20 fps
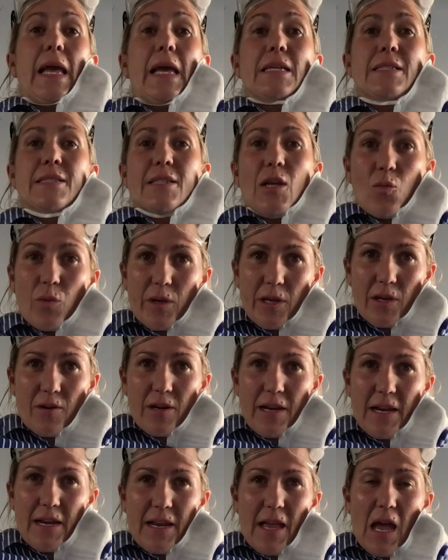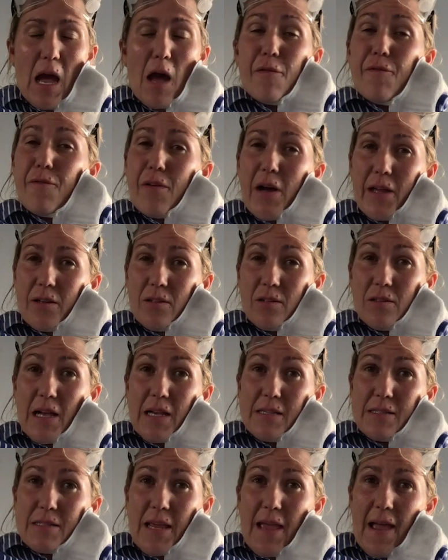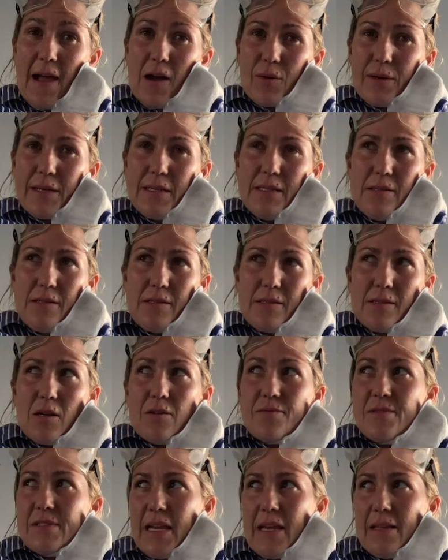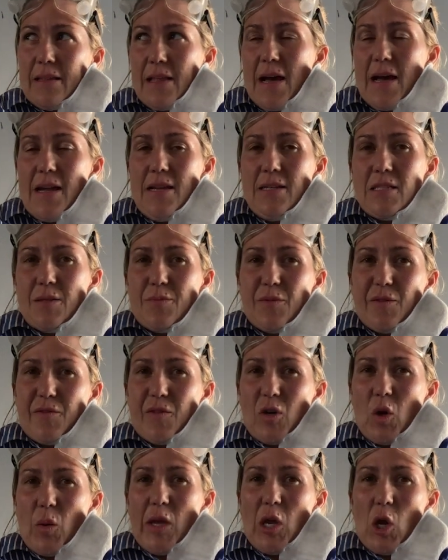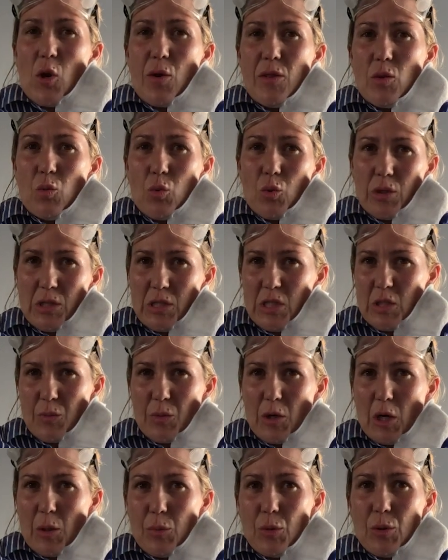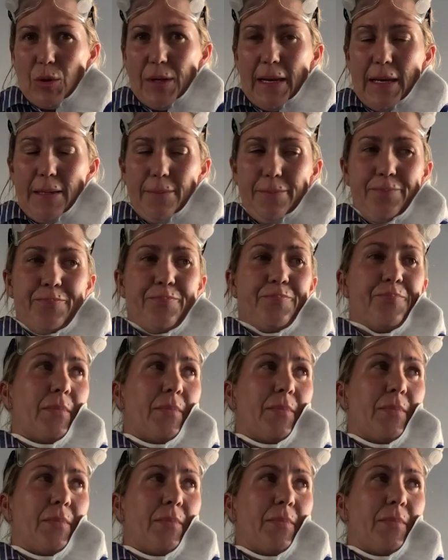So we are in our final last hours of daylight before we go in the water tomorrow morning.